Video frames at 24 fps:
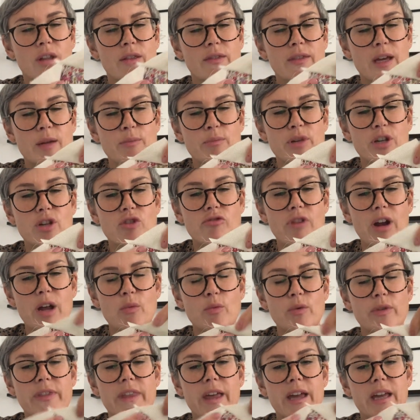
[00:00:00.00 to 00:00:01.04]
They'd be great,
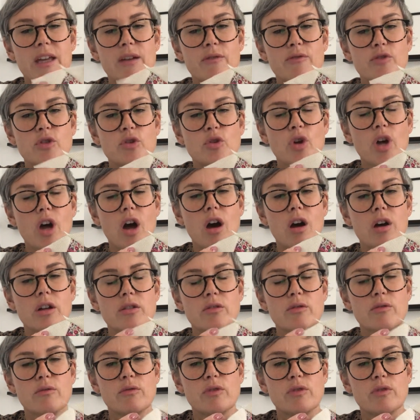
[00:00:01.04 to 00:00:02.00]
wouldn't they, if you cut